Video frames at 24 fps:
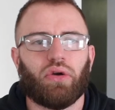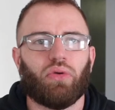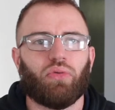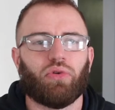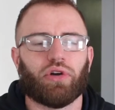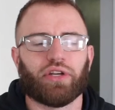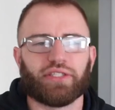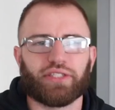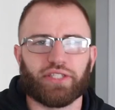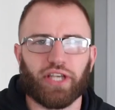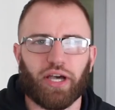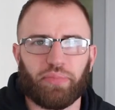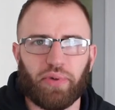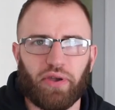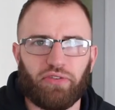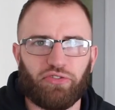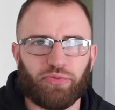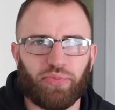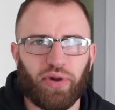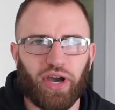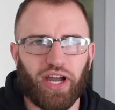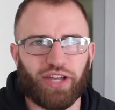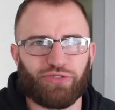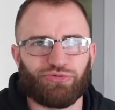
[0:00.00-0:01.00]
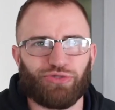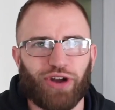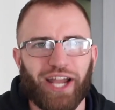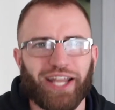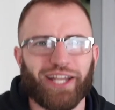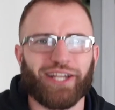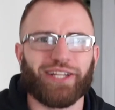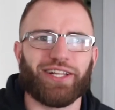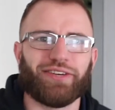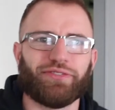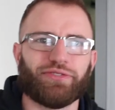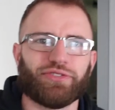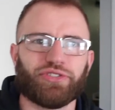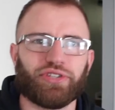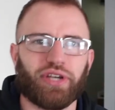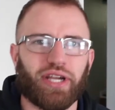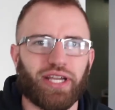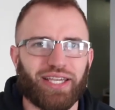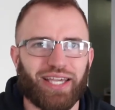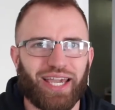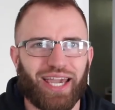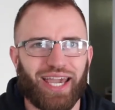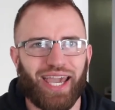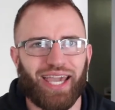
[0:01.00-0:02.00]
What is up, everybody? Ryan Clevenger,
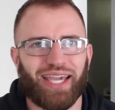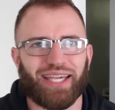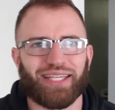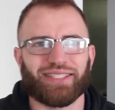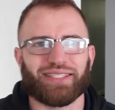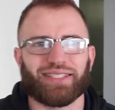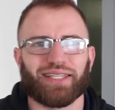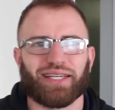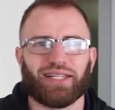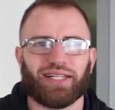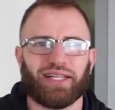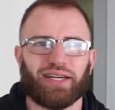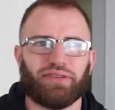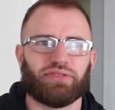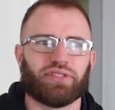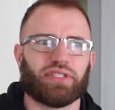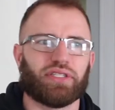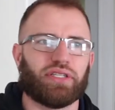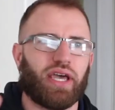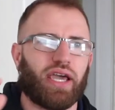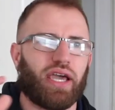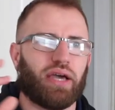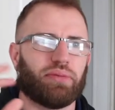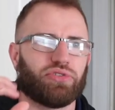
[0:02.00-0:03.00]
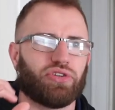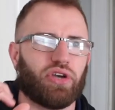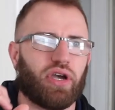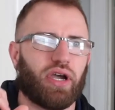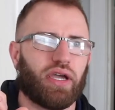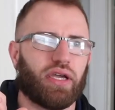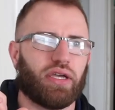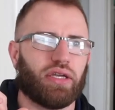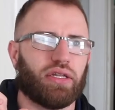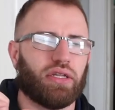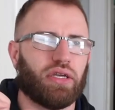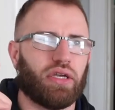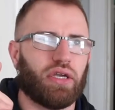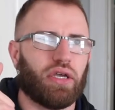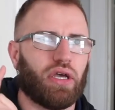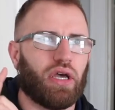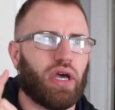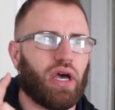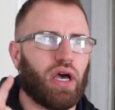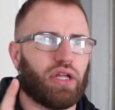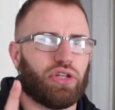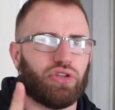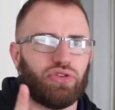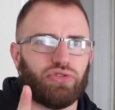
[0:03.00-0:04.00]
aka Insta Clev, and today I'm trying
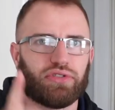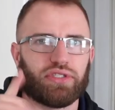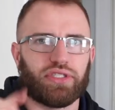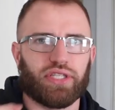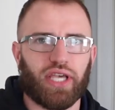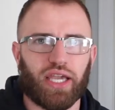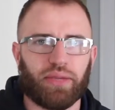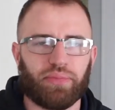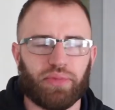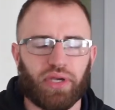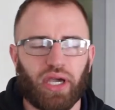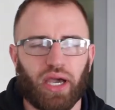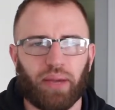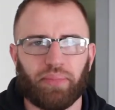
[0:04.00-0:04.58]
a new segment.